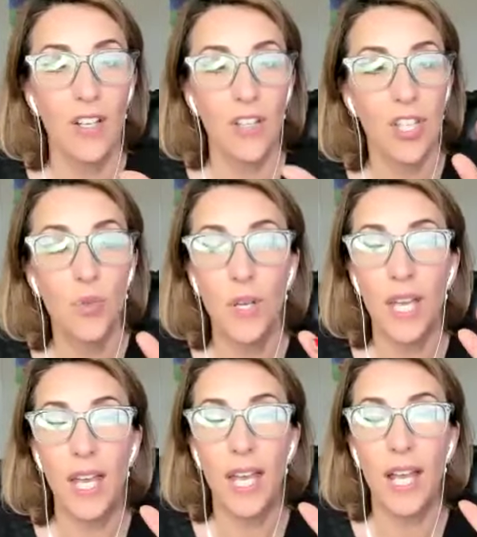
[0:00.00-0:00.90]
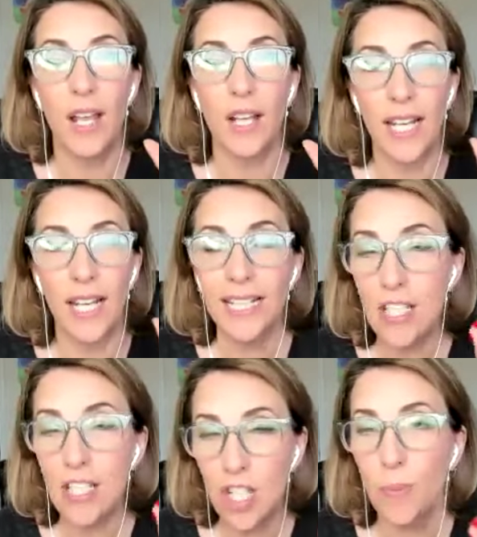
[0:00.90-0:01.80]
So getting
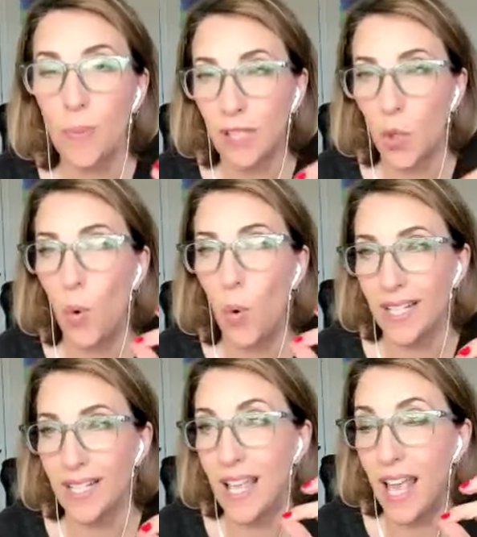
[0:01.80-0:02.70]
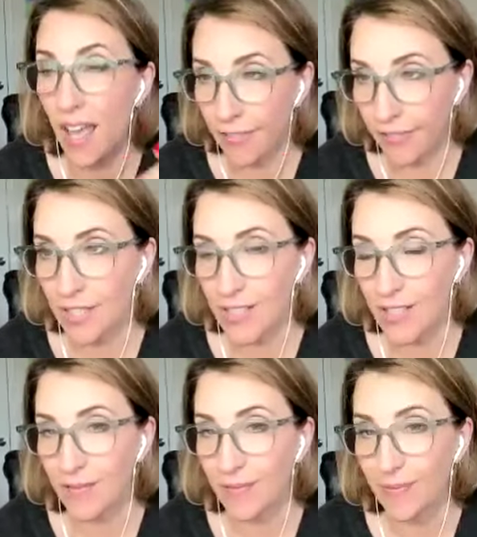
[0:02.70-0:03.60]
sober requires effort.
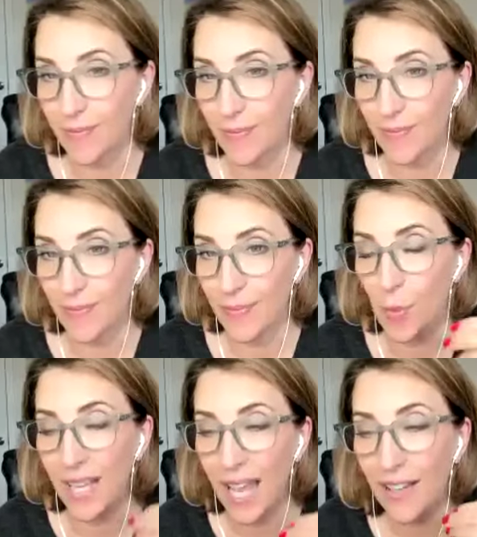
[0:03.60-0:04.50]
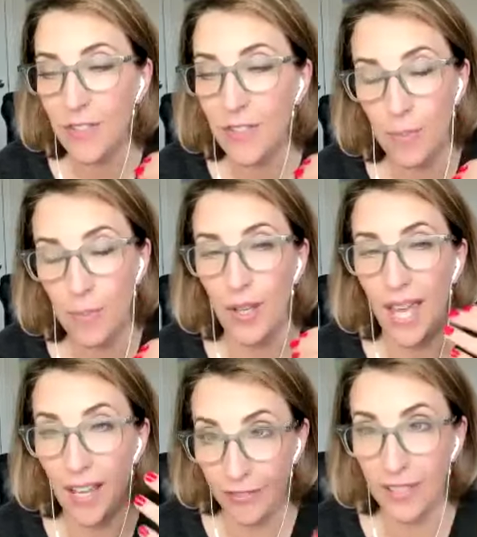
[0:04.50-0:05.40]
We have to put
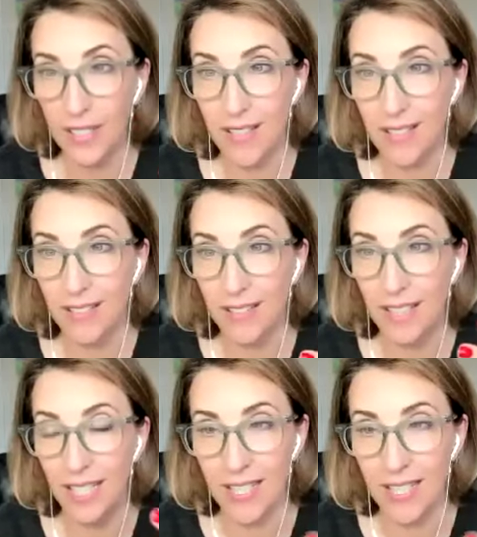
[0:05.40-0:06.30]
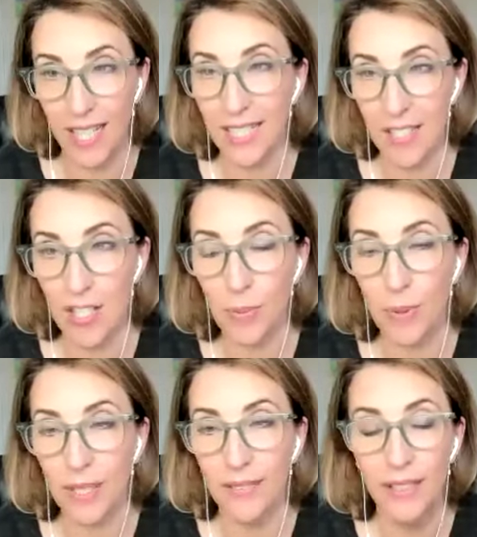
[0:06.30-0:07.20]
effort into getting sober.